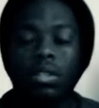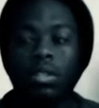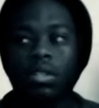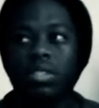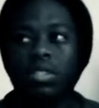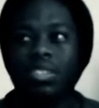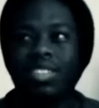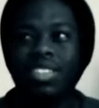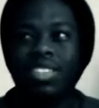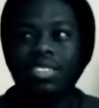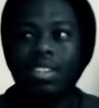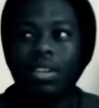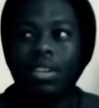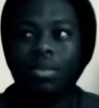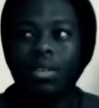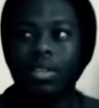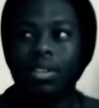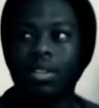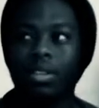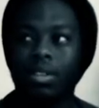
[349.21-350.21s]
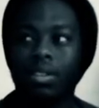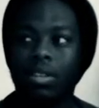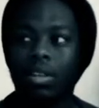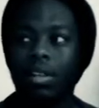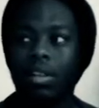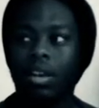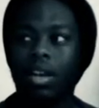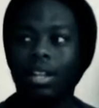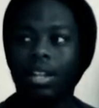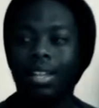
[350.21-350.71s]
So that's not really
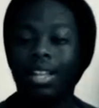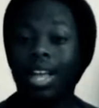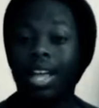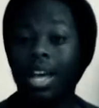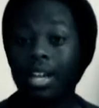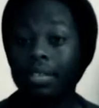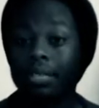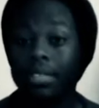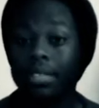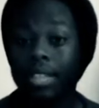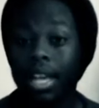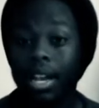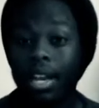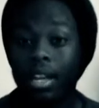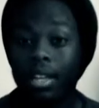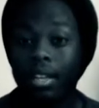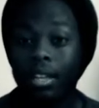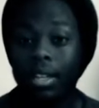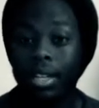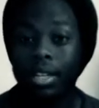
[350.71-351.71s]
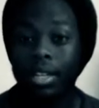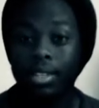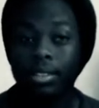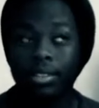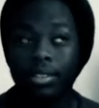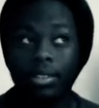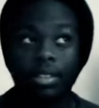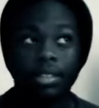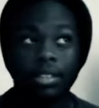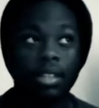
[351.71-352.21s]
a lot of skating.
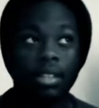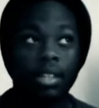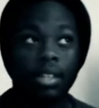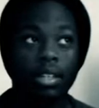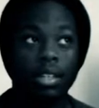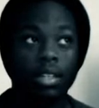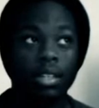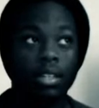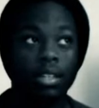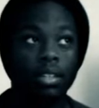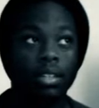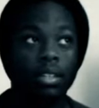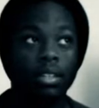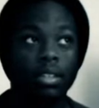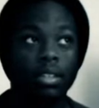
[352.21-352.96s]
It's a